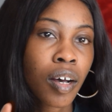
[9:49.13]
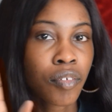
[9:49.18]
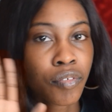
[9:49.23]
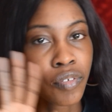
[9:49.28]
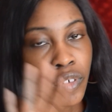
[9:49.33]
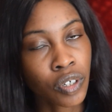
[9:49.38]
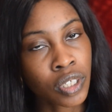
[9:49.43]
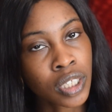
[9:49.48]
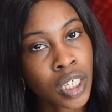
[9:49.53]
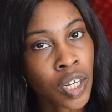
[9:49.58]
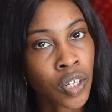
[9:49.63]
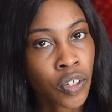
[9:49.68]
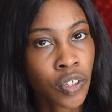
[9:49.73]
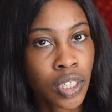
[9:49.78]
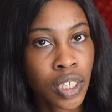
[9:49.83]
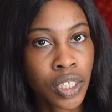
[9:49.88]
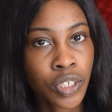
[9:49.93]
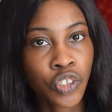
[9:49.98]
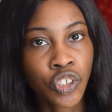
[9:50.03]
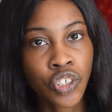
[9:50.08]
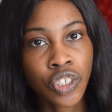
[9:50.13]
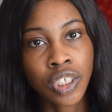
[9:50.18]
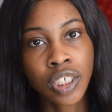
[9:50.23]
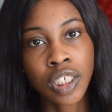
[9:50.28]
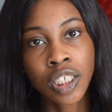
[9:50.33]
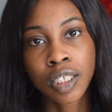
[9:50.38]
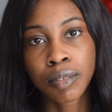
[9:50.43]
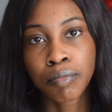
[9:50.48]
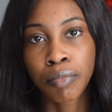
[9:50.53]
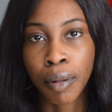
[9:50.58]
for other
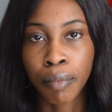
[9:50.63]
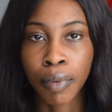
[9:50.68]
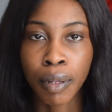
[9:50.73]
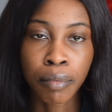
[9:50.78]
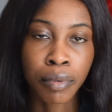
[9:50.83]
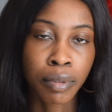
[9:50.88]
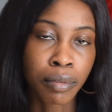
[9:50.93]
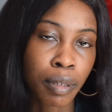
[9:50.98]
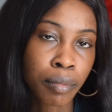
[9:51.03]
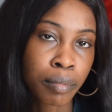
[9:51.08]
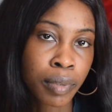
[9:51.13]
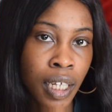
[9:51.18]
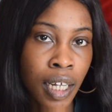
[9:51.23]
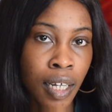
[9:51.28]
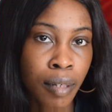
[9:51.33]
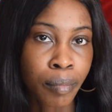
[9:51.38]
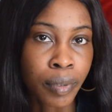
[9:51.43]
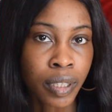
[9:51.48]
colleges, blah blah blah blah blah,